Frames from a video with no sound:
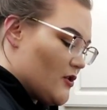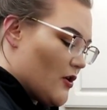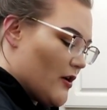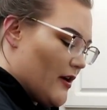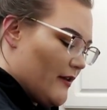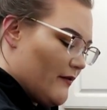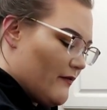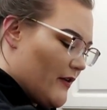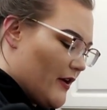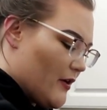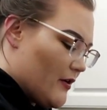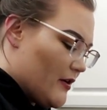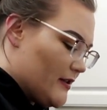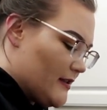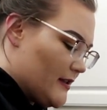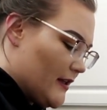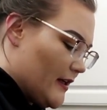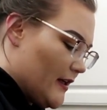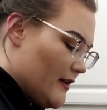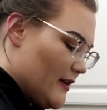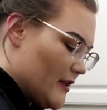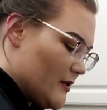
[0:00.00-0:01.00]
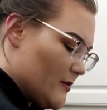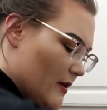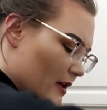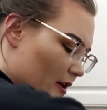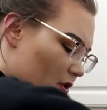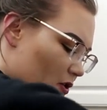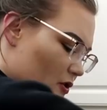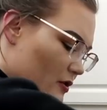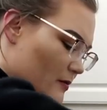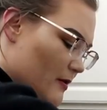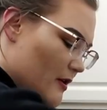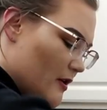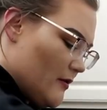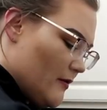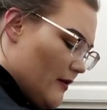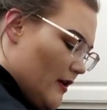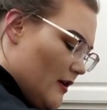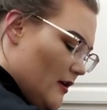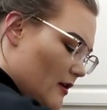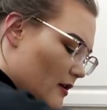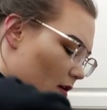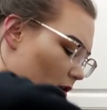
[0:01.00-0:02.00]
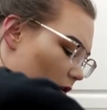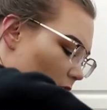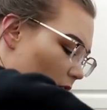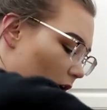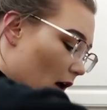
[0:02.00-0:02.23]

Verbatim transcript: stirring vigorously. That's what I should be doing.